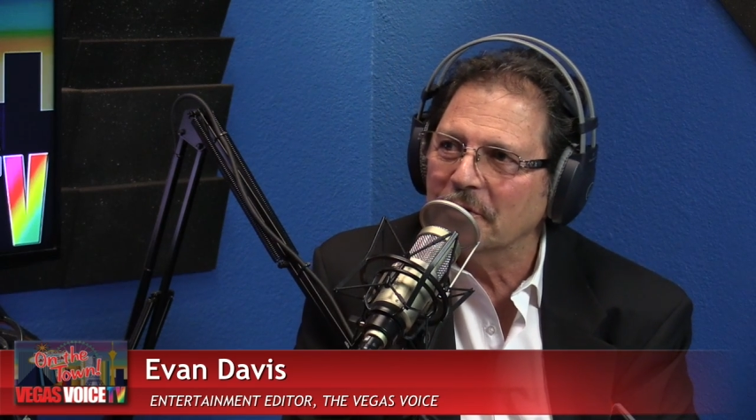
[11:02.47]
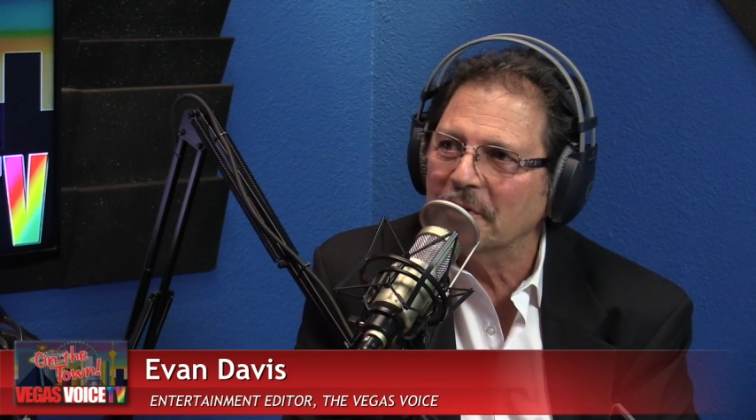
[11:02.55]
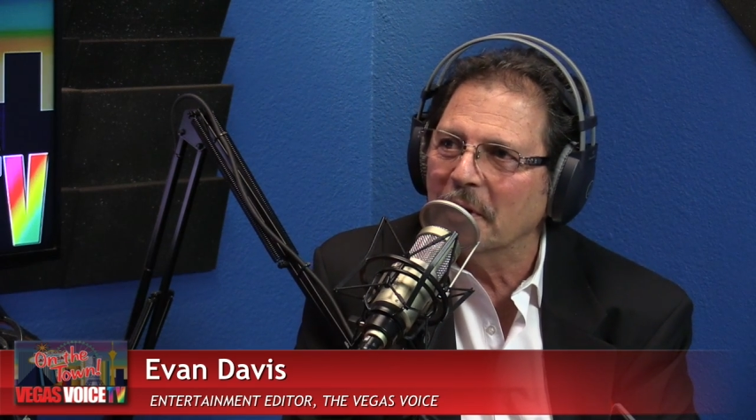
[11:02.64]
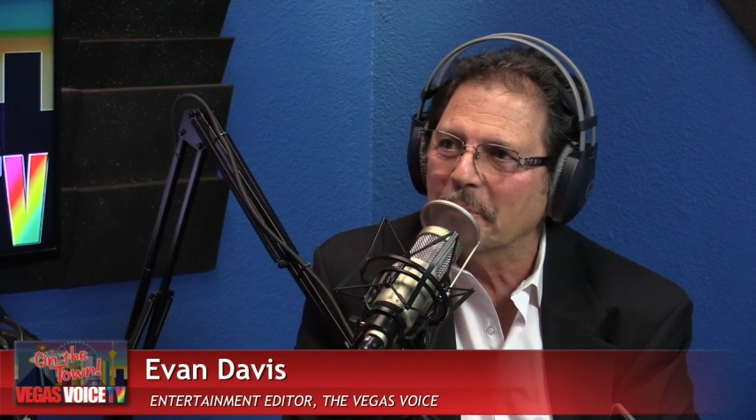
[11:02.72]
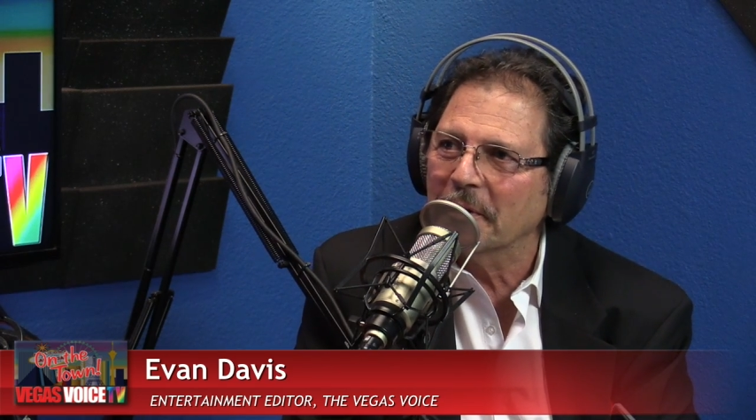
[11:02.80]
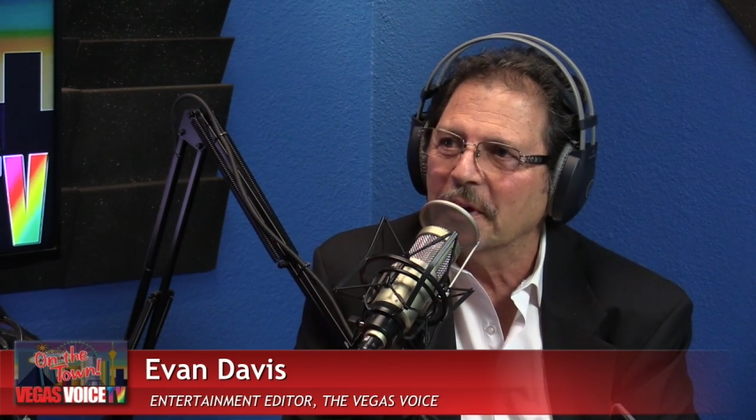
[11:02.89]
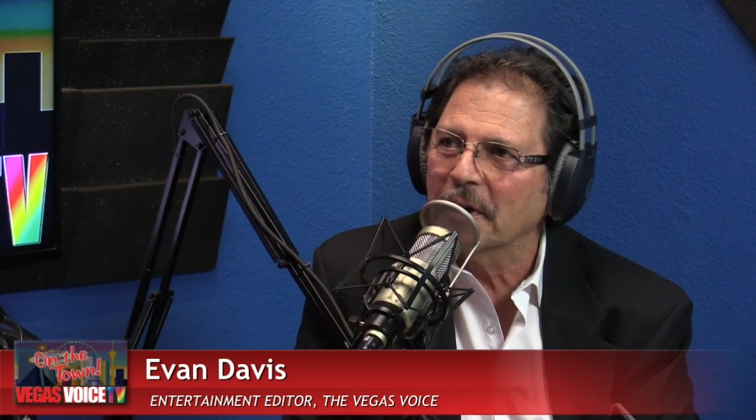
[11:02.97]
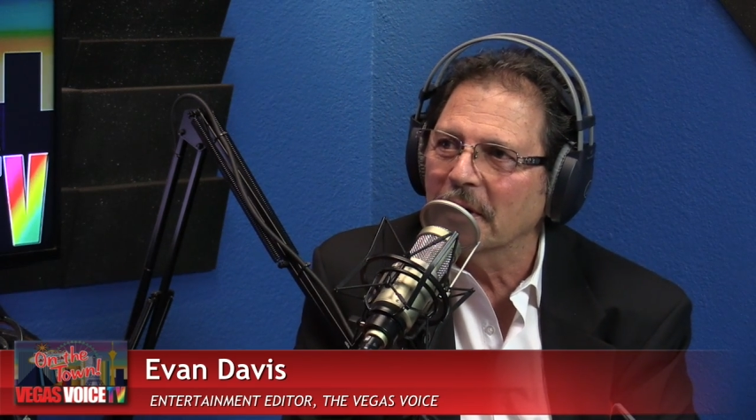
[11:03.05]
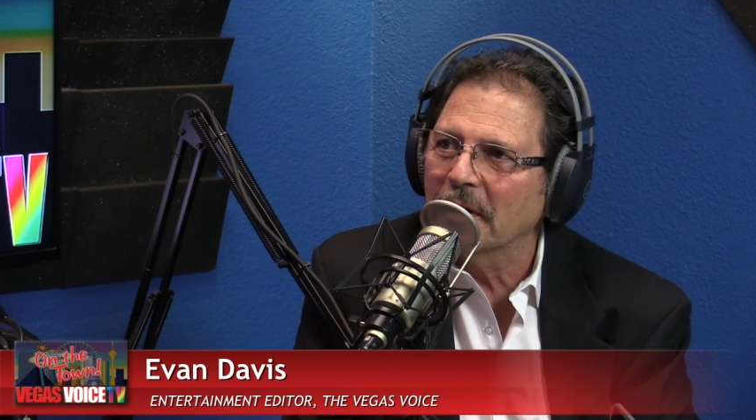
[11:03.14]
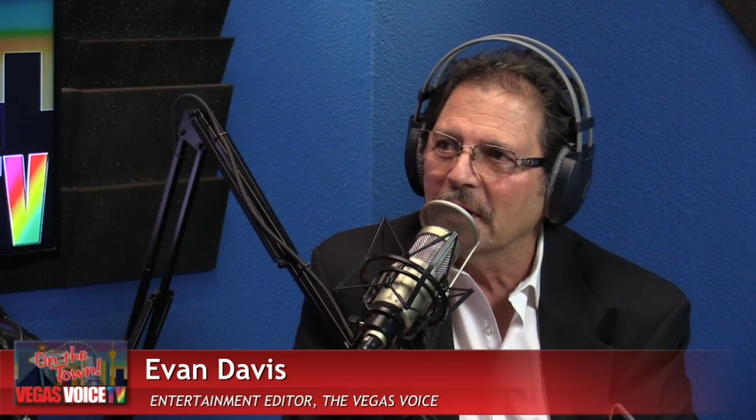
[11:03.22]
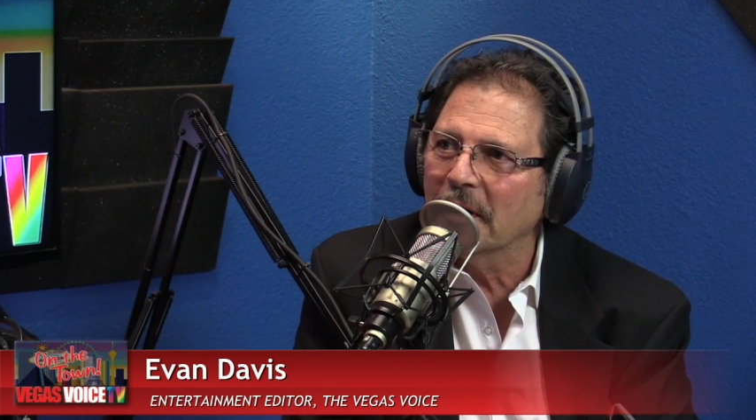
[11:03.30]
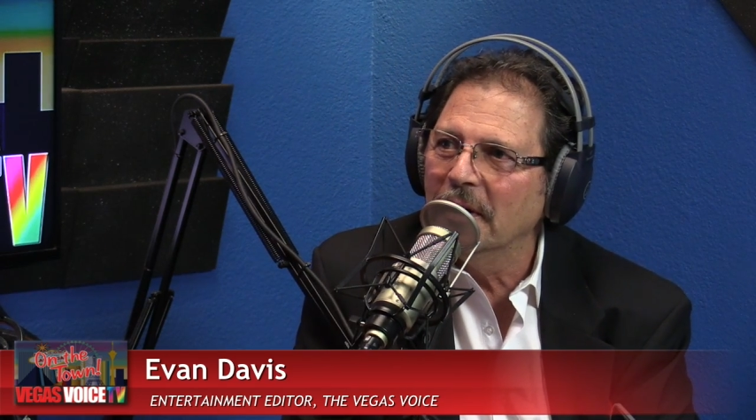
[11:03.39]
something.
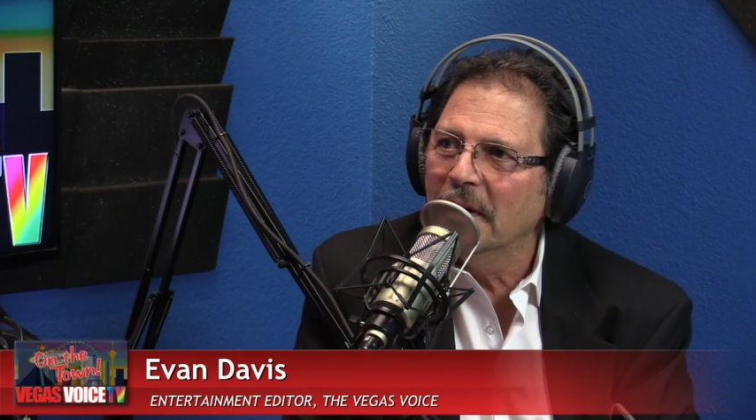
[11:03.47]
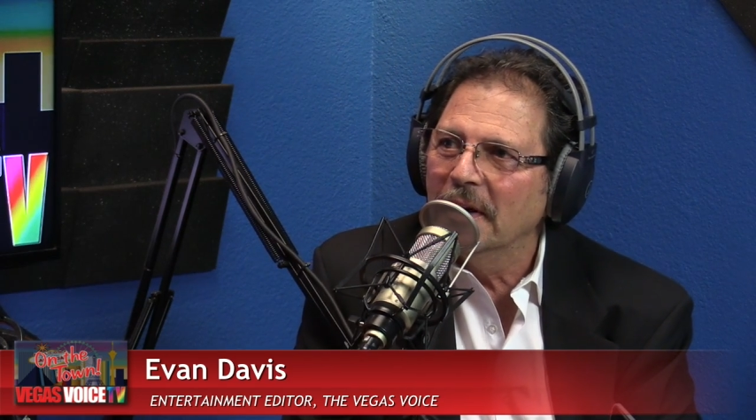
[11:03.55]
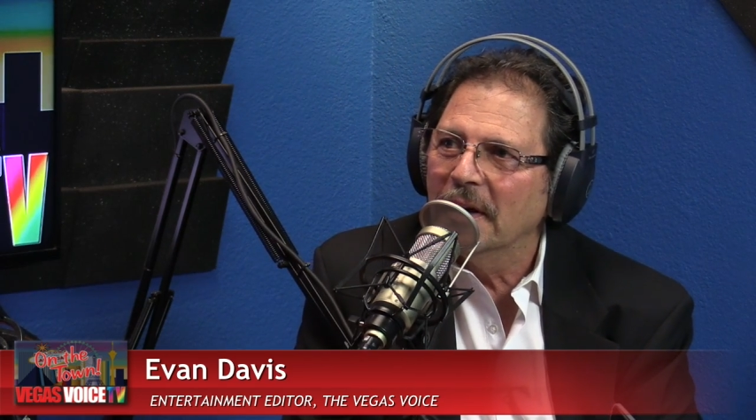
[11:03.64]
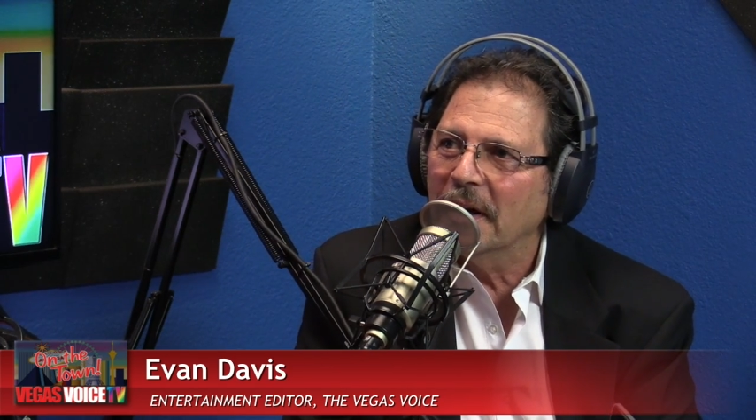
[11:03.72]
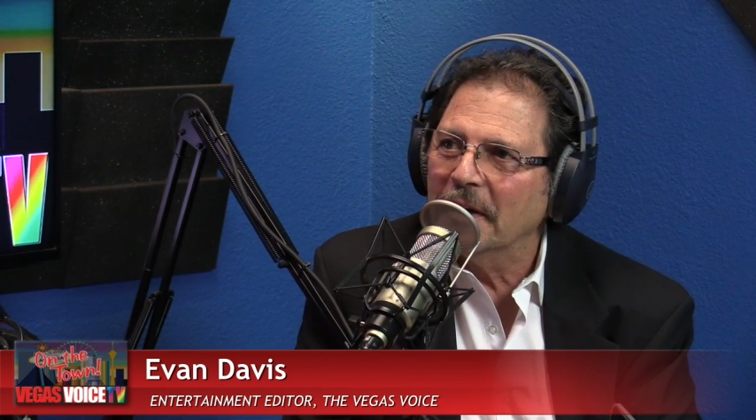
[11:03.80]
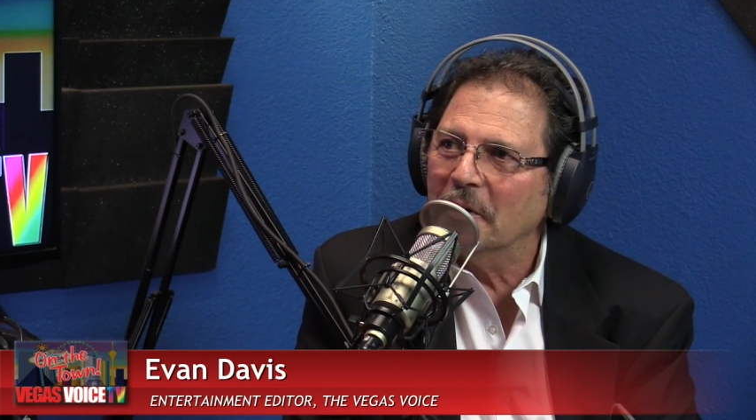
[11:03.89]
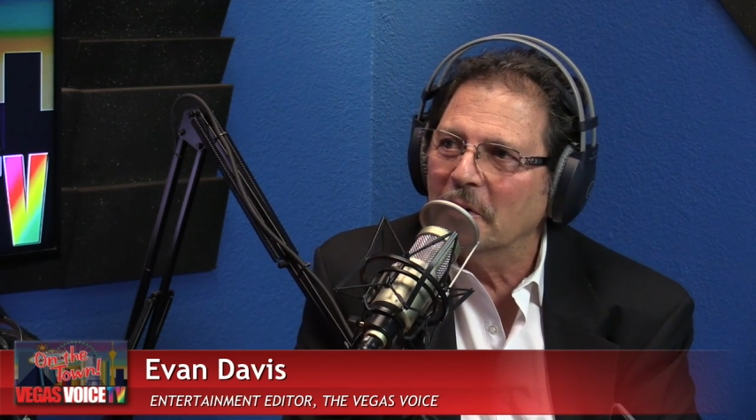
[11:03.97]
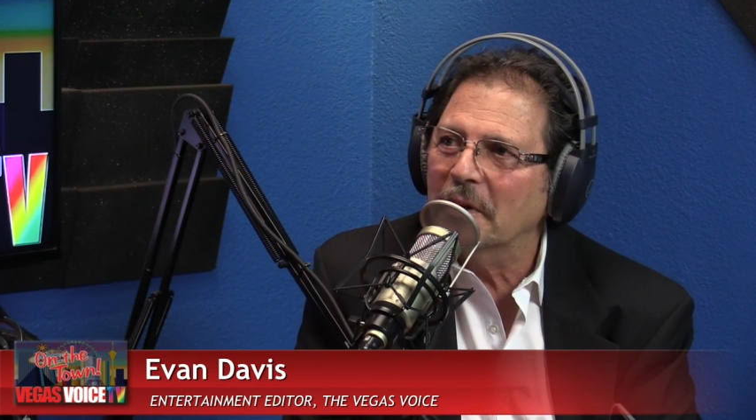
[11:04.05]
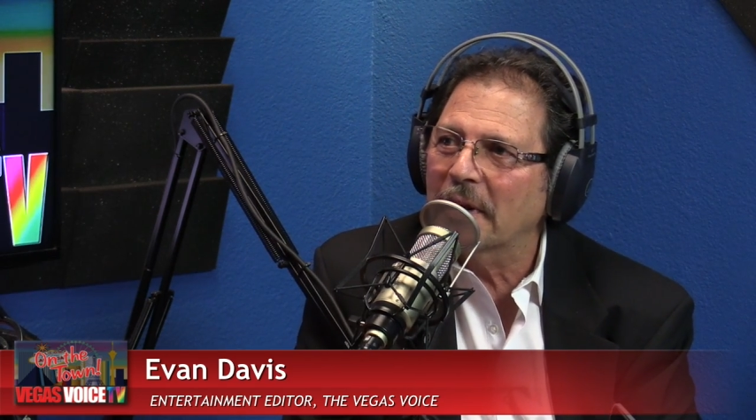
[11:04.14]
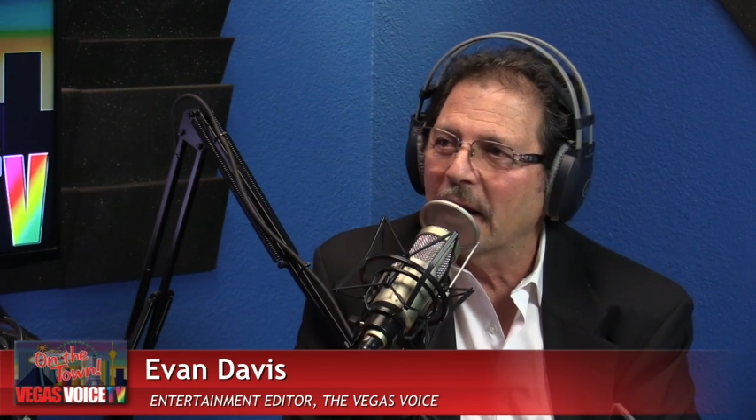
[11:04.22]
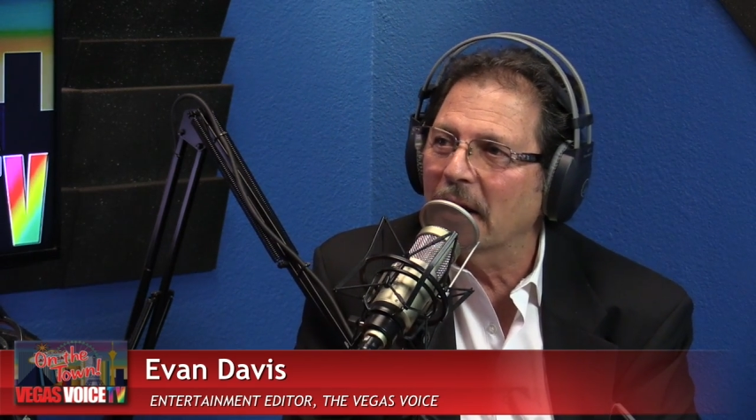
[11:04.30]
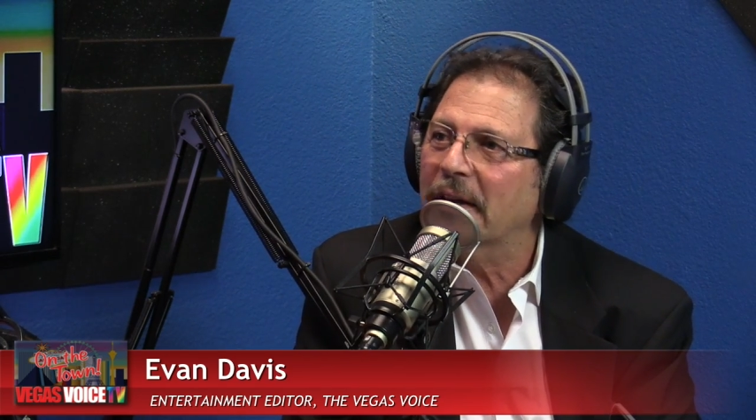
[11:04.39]
I know
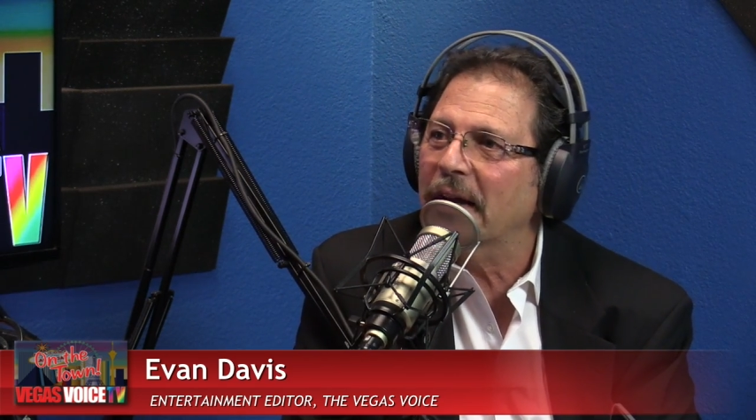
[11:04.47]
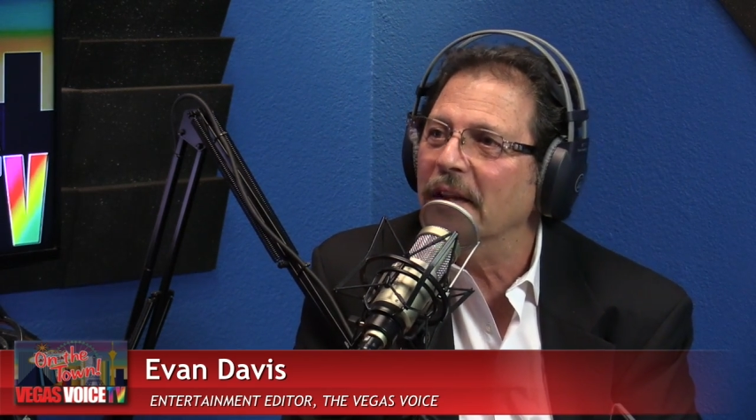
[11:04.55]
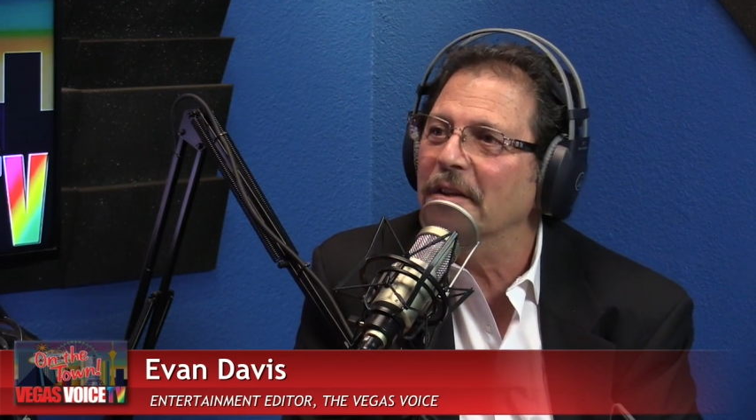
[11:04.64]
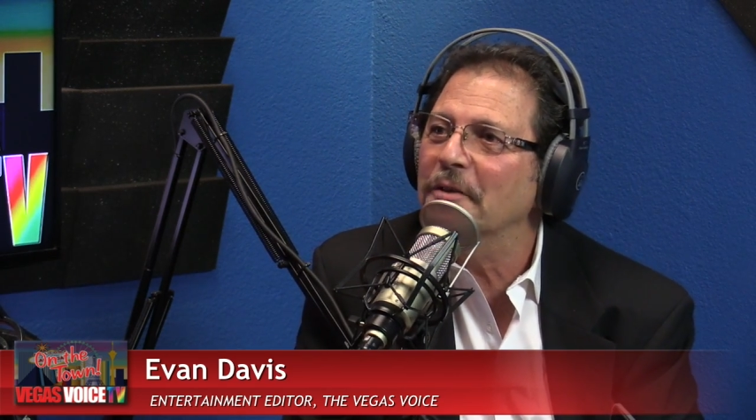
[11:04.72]
Kelly's.